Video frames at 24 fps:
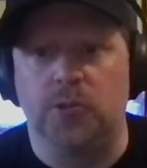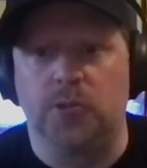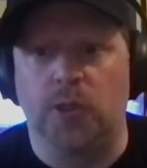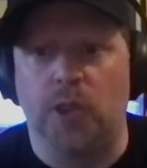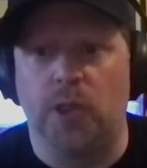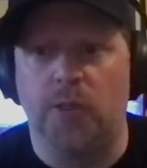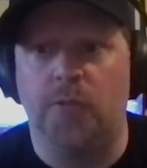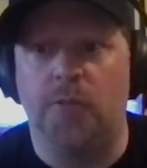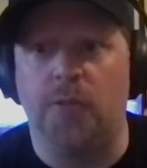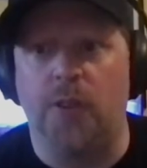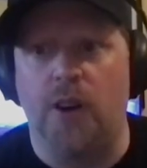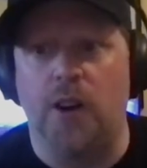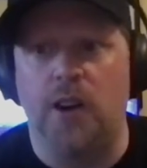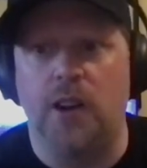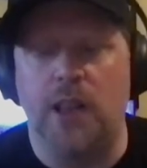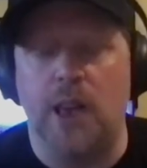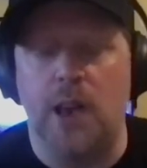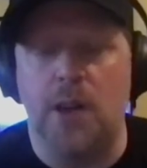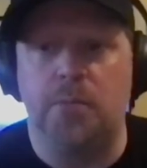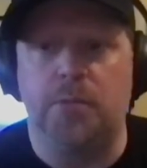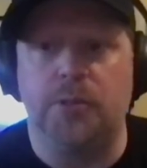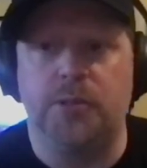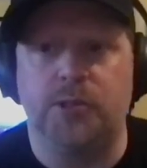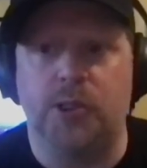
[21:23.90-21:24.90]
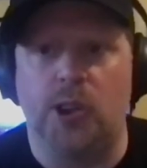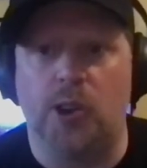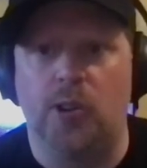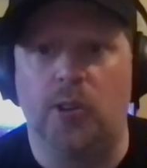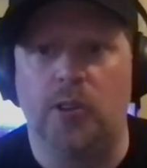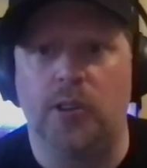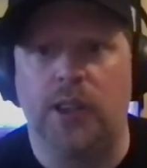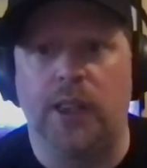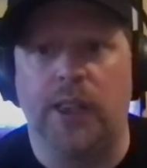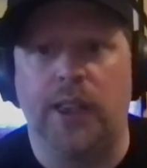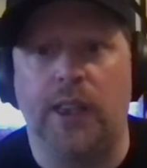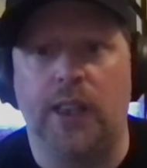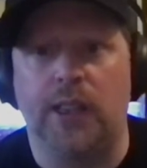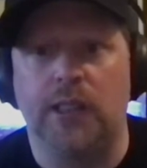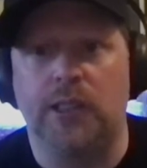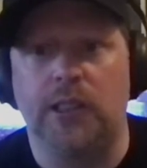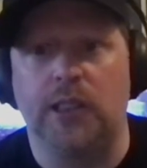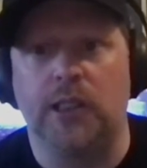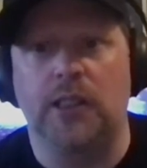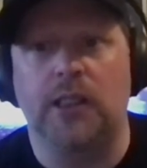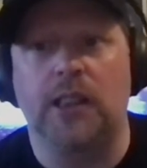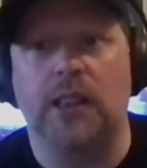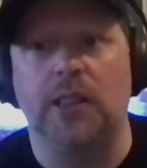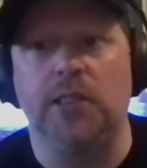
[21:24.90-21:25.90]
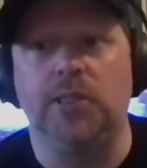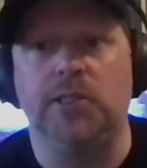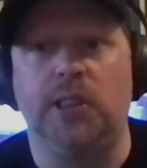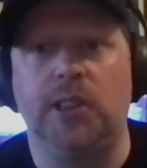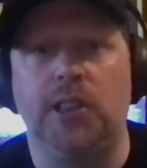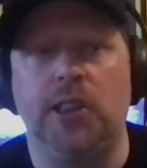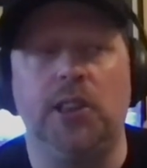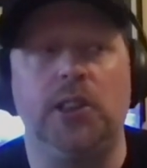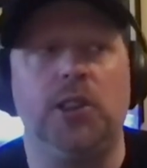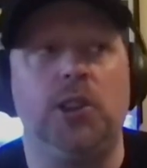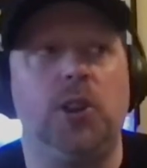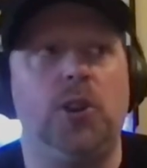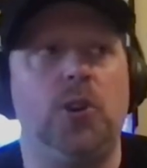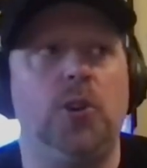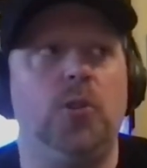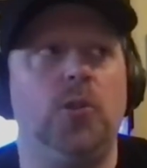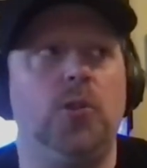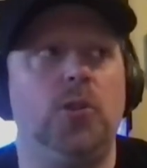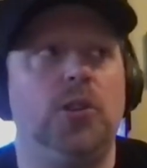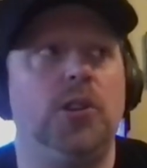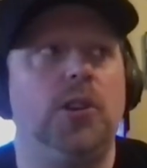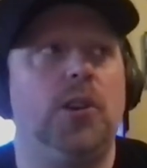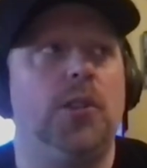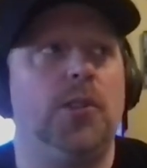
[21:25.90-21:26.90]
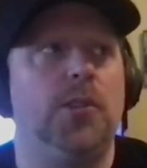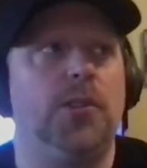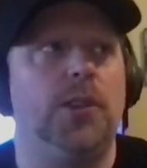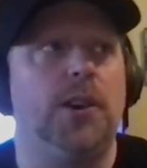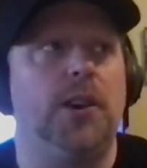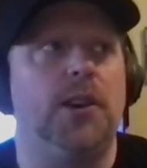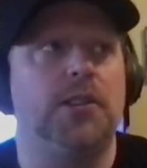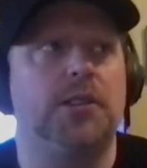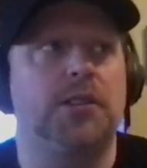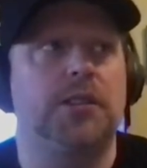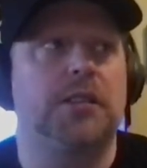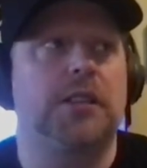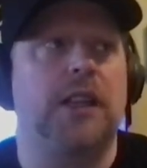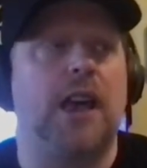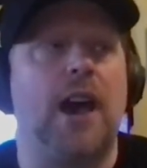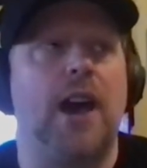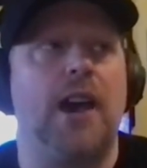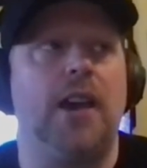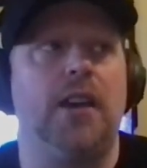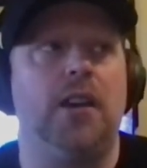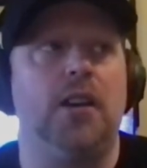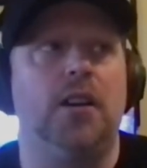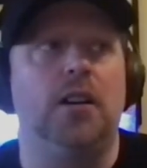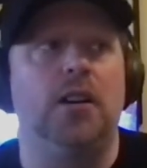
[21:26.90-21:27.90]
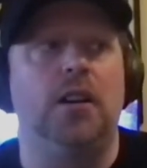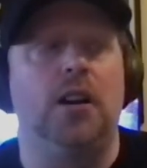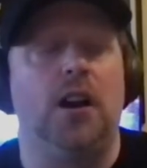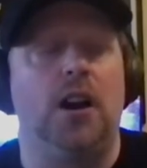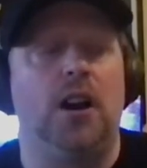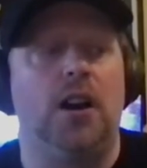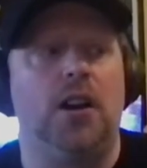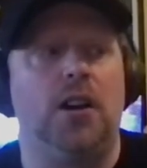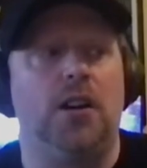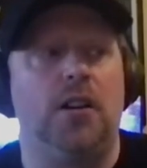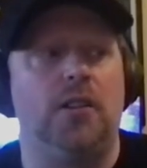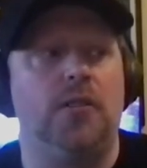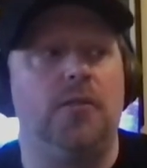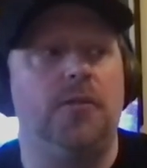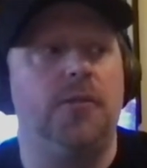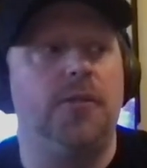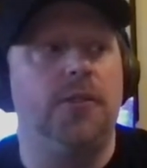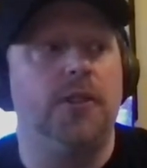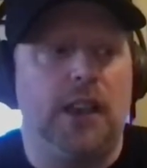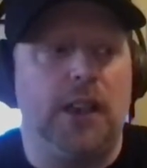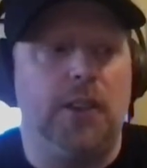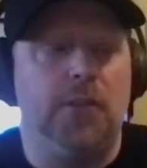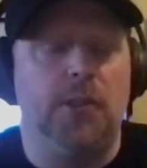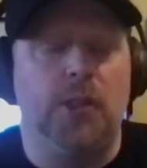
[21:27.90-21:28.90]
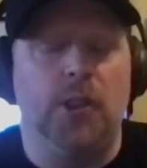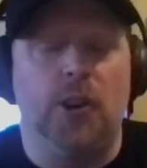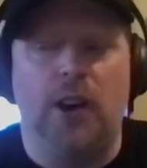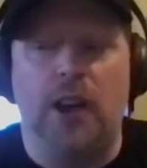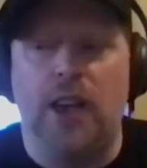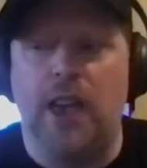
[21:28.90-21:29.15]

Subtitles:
a really fun episode, and it continued the style of, even though I